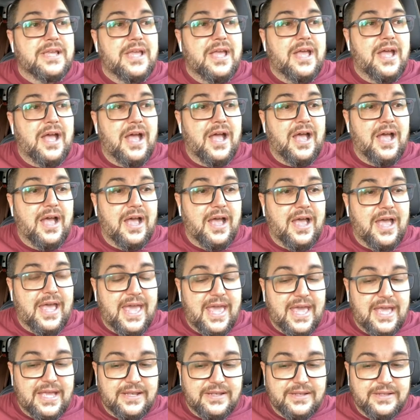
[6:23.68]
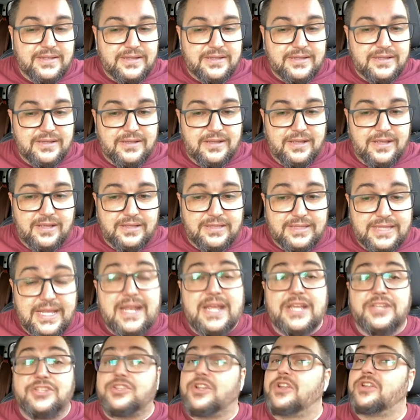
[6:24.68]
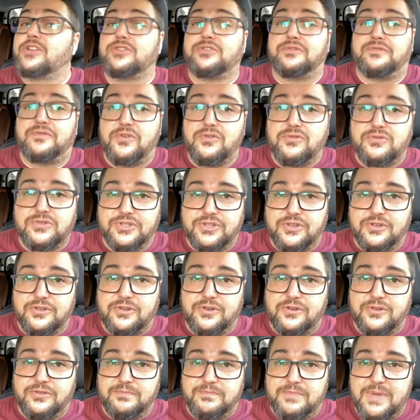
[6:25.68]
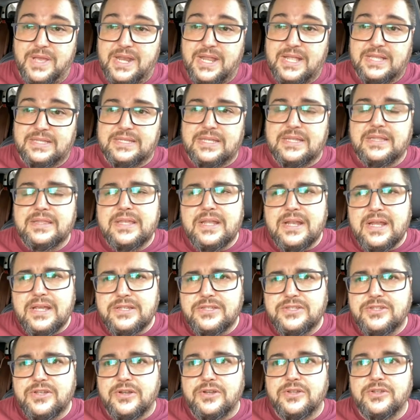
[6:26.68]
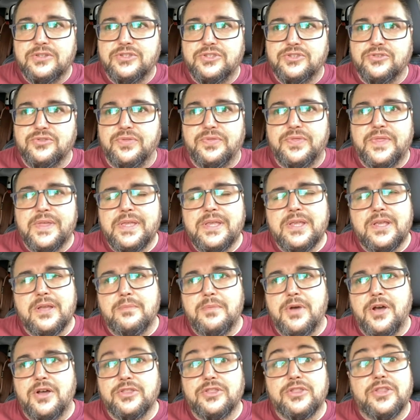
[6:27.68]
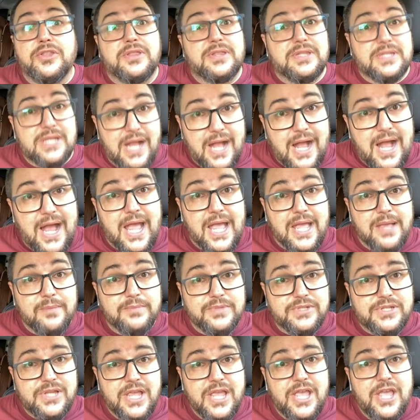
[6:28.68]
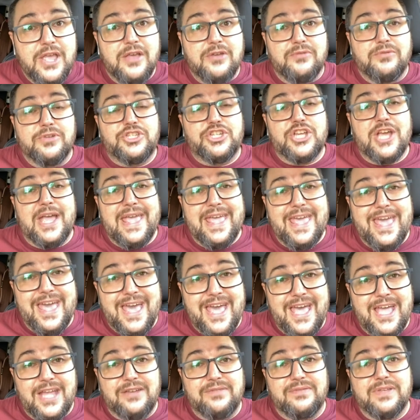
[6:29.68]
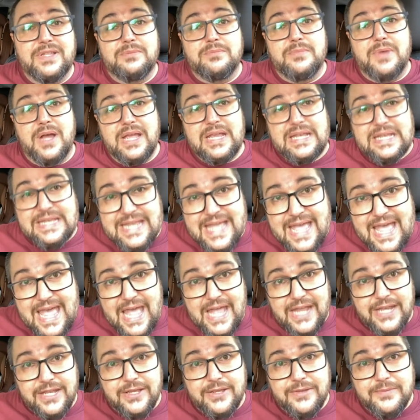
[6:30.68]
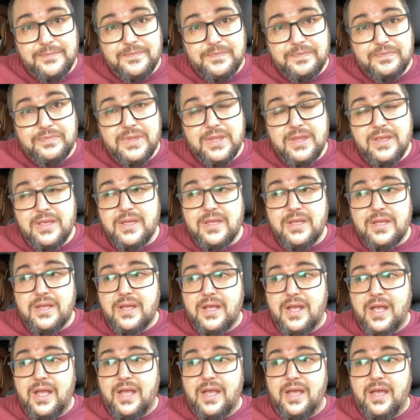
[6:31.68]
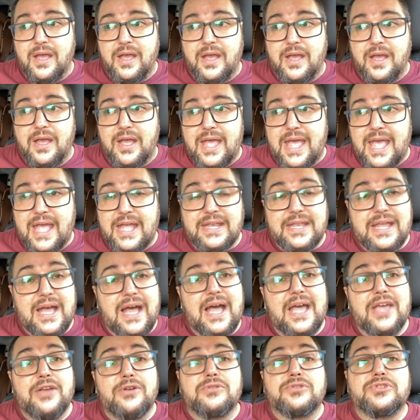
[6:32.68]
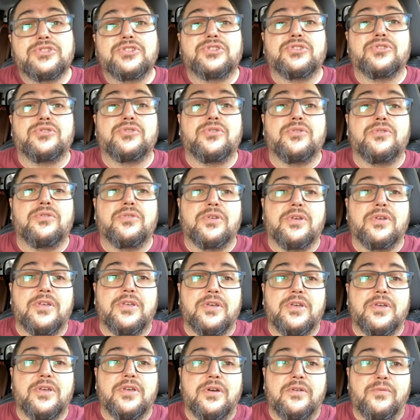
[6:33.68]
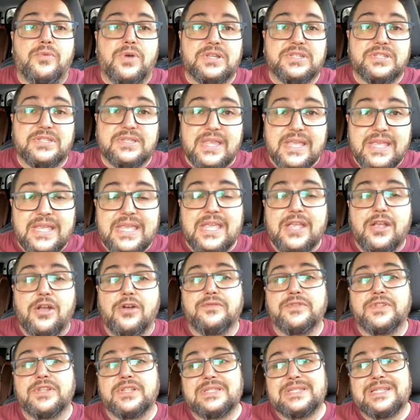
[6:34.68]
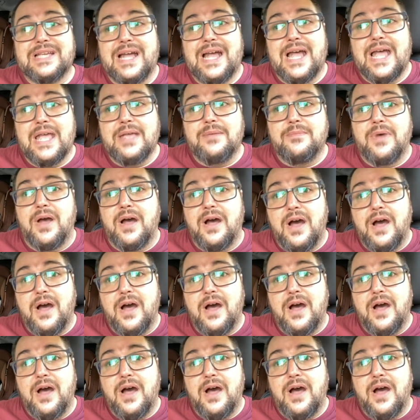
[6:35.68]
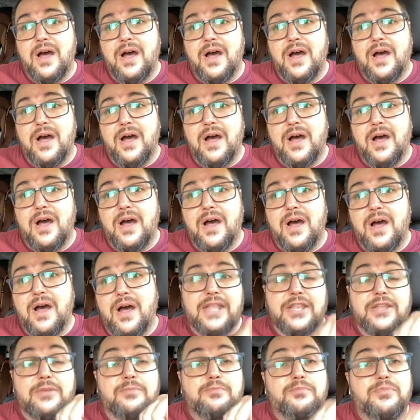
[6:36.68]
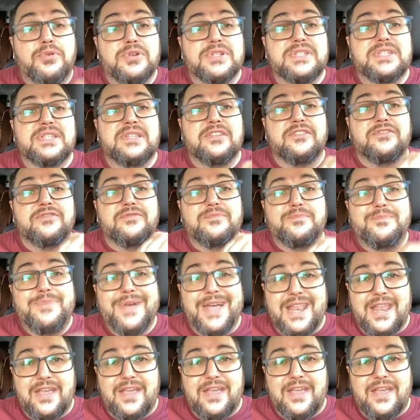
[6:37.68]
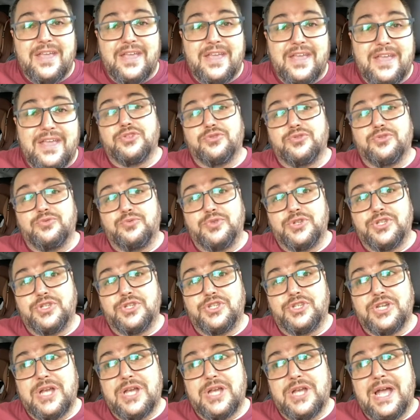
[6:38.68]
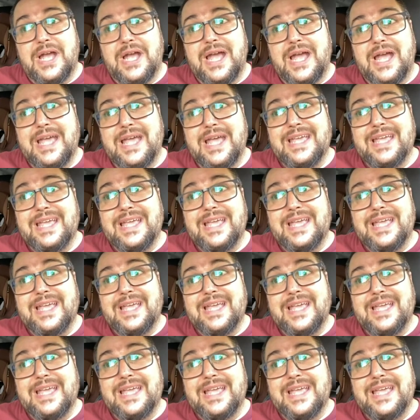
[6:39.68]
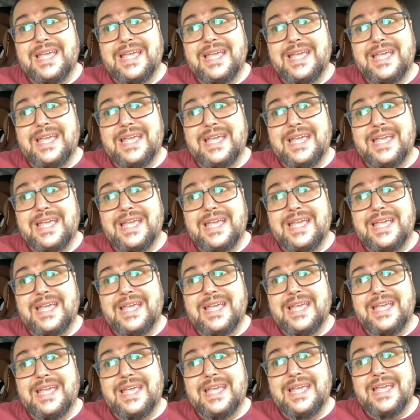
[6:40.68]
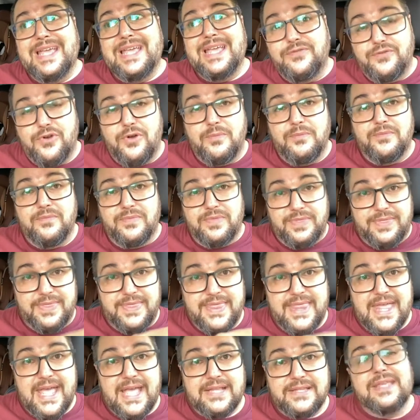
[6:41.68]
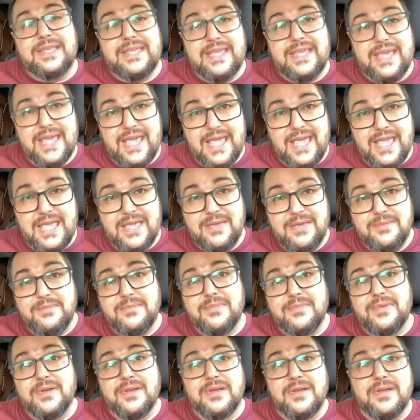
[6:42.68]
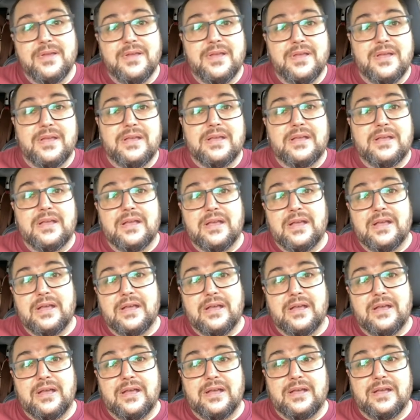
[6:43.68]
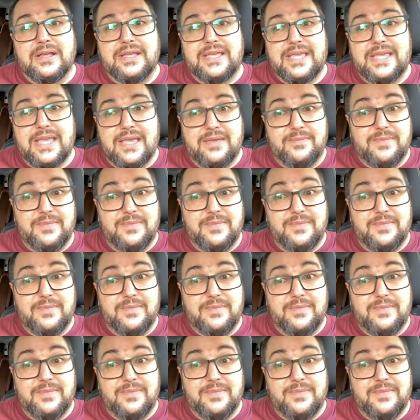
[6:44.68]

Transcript: And then I started to focus on parents, and then I started to think about the times which I had with my dad. And I also was thinking of the time after and the positive benefits which I gained from that role-playing game